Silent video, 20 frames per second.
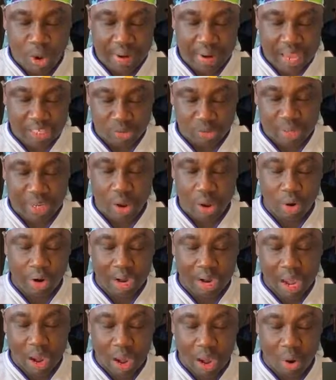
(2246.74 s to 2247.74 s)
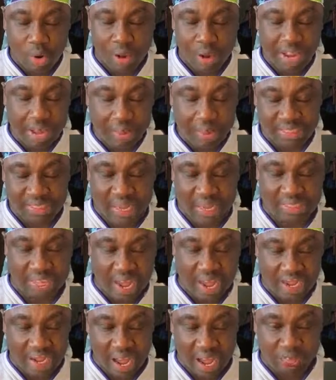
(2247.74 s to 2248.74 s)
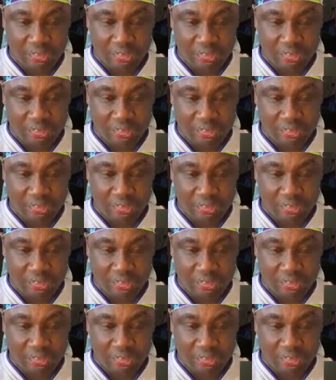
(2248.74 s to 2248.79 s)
I want to be yummy.